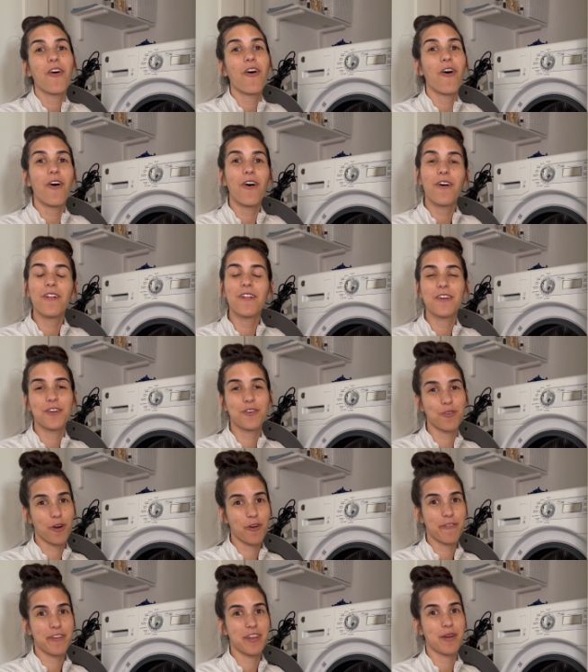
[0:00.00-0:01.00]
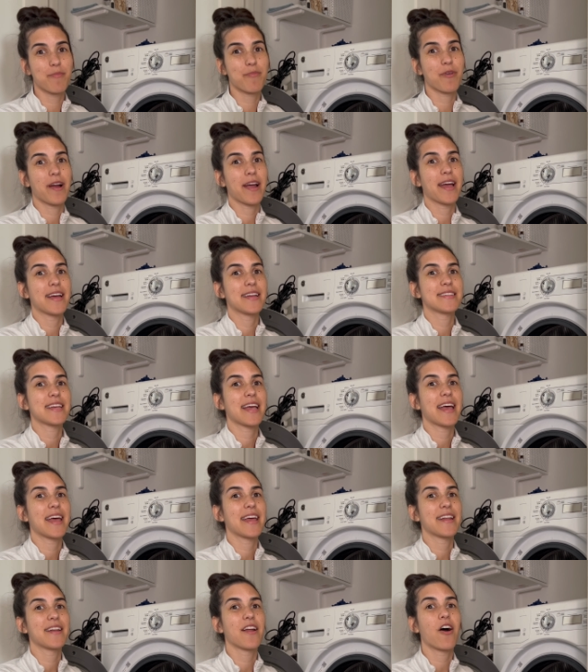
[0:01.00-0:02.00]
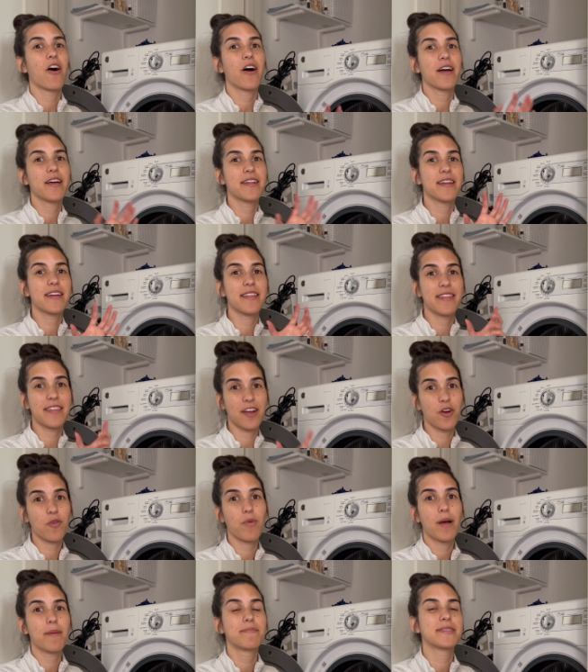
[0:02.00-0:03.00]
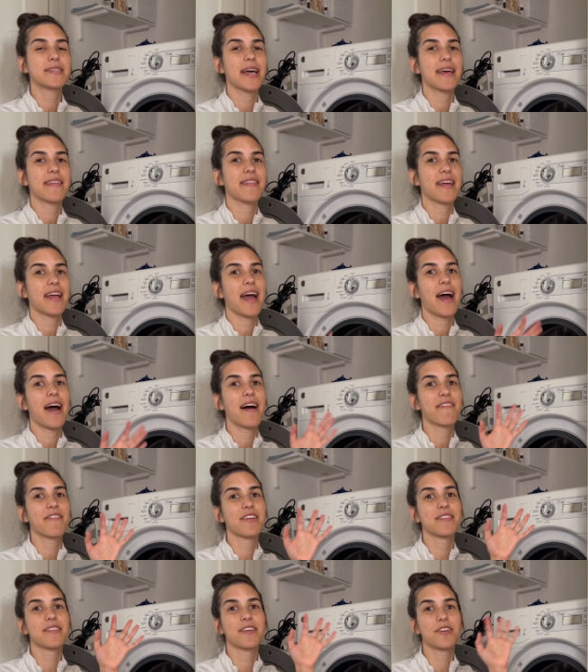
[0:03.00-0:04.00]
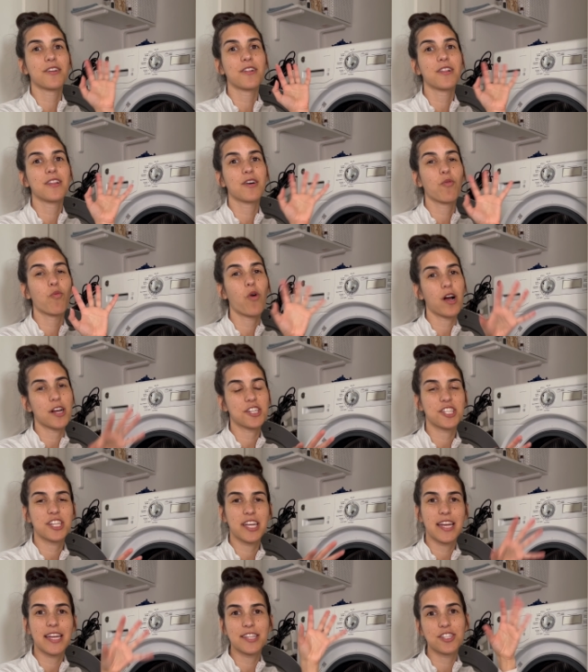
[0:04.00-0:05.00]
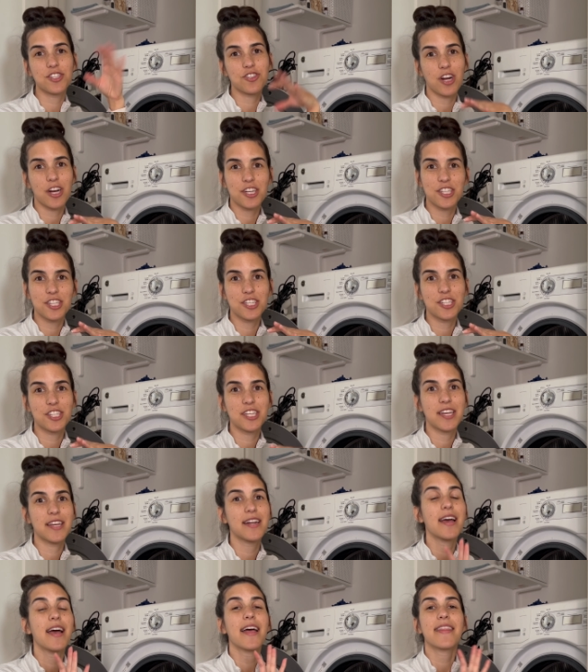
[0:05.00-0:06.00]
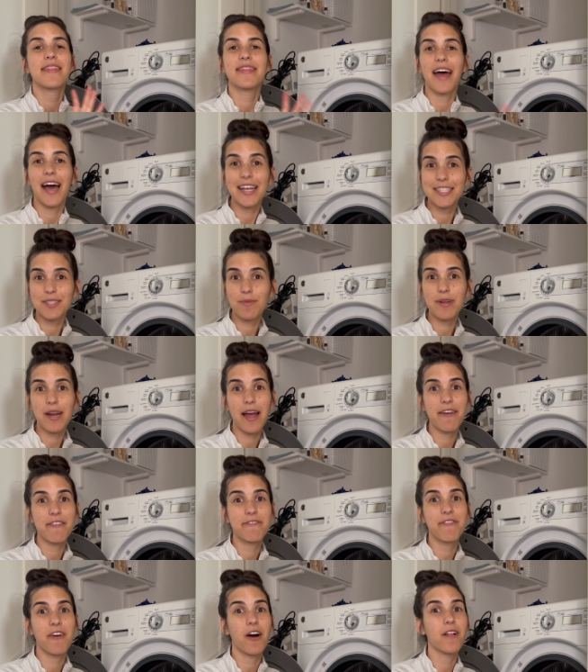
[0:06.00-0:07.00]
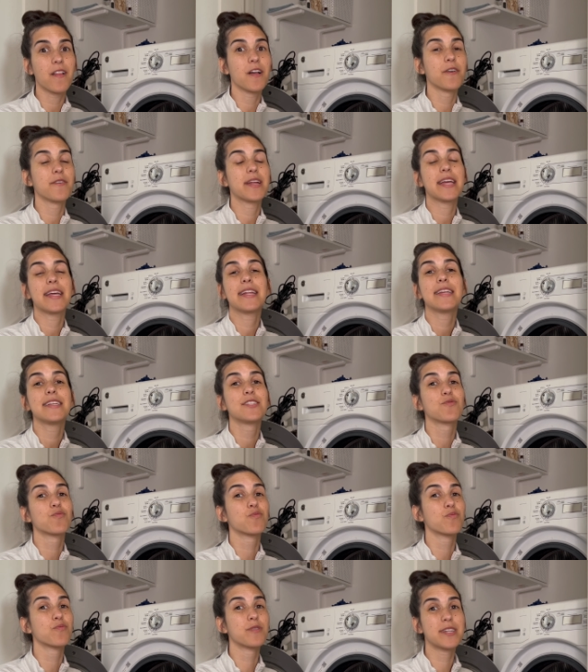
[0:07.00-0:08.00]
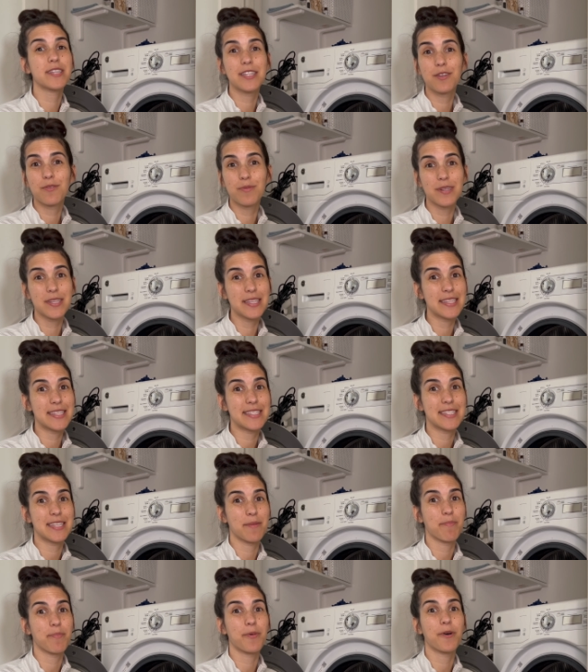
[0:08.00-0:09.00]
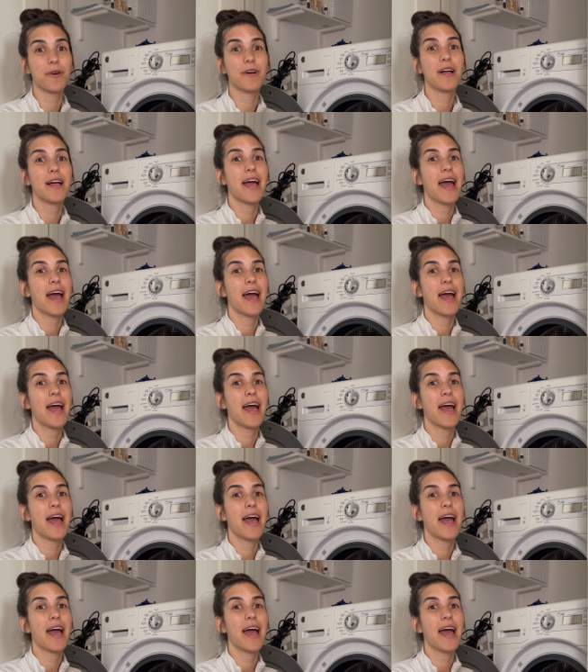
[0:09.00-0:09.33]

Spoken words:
all Grovia brand, and on their website they have a little washing instruction sheet That's what I've followed. It is really, really simple,